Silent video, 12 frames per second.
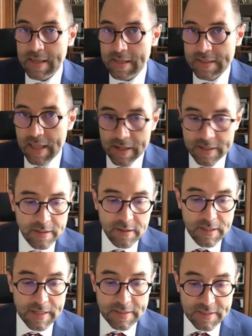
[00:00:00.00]
Canada
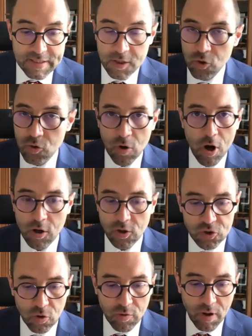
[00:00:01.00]
and the EU
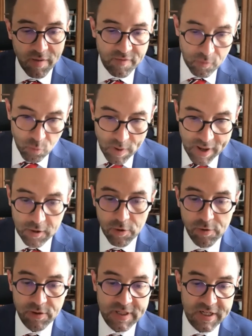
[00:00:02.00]
also have a
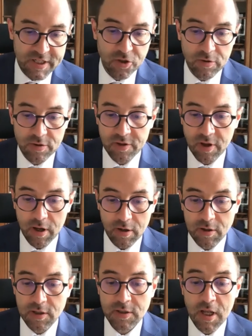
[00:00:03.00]
regular digital
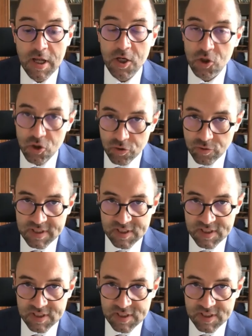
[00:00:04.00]
dialogue to